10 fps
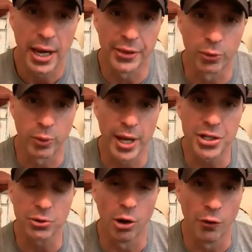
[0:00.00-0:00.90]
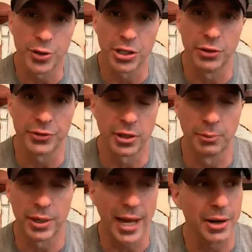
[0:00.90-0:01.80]
and the racial overtones that
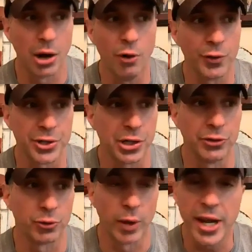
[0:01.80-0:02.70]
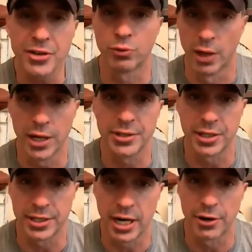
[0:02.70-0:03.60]
are in, not overtones, race runs
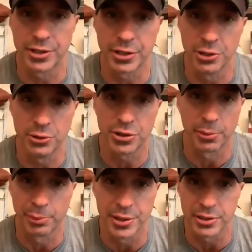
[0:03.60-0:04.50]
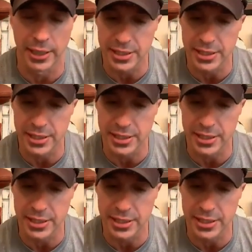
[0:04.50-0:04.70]
the entire institution of prison.